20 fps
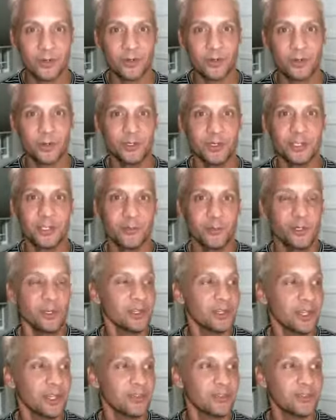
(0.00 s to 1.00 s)
or you can
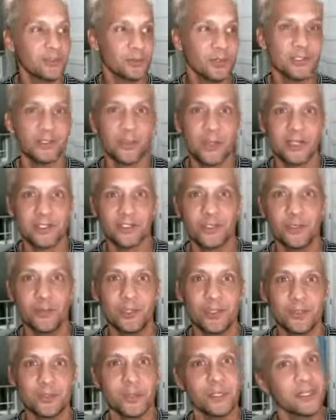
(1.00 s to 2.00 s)
realize the reason why it's doing
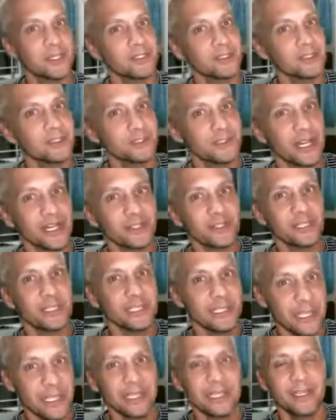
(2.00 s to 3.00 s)
this because they're actually
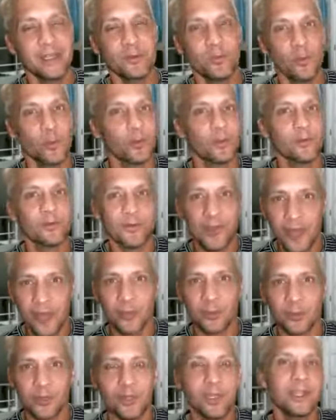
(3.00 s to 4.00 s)
laying more
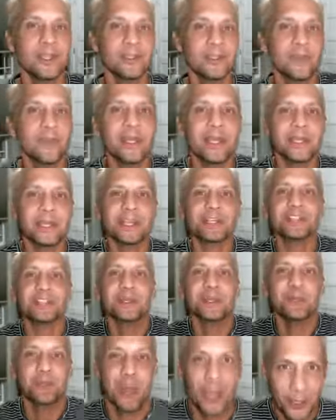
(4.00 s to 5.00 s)
fiber to make it
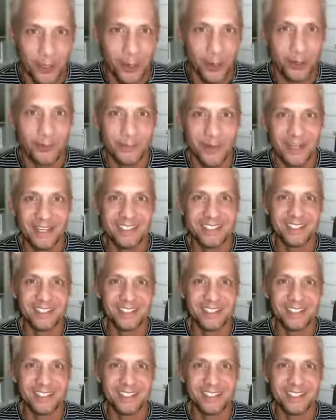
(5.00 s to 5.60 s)
actually better, right?